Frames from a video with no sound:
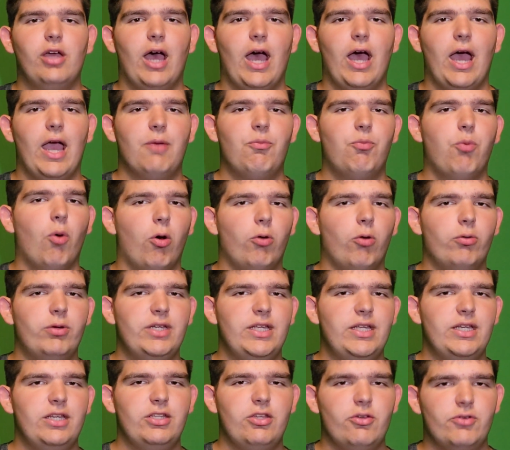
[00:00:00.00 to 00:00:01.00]
I won't
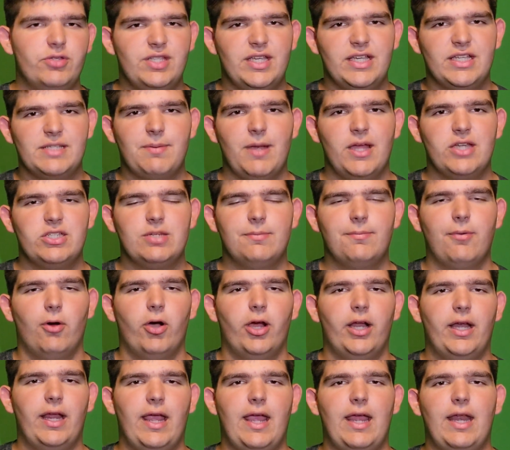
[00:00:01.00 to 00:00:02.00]
need to use the expansion
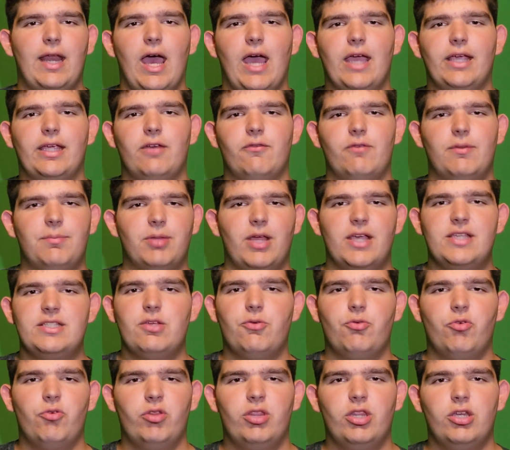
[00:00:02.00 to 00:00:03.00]
board, and I can replace
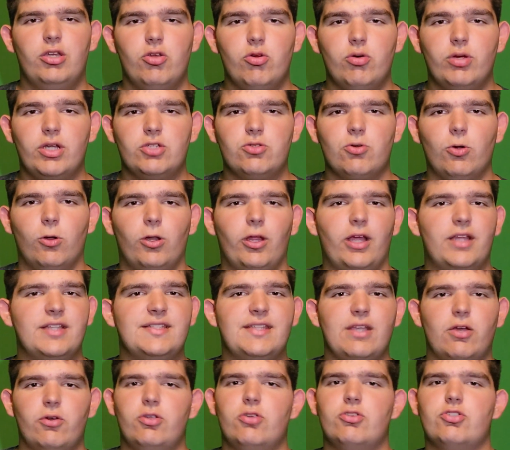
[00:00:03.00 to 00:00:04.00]
it with a new controller and
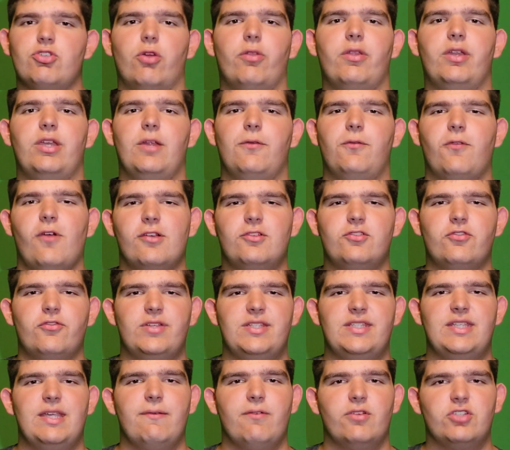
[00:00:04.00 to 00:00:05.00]
still use all the differential
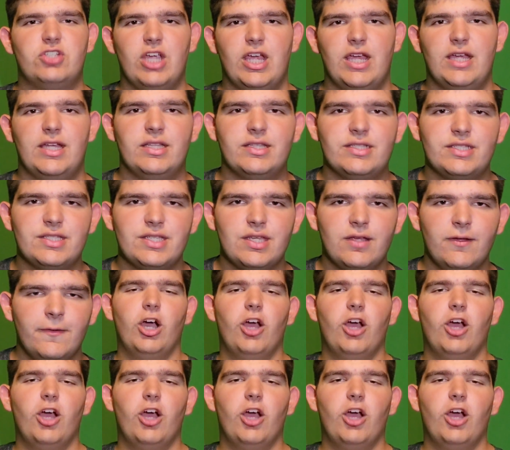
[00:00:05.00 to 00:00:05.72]
receiver chains.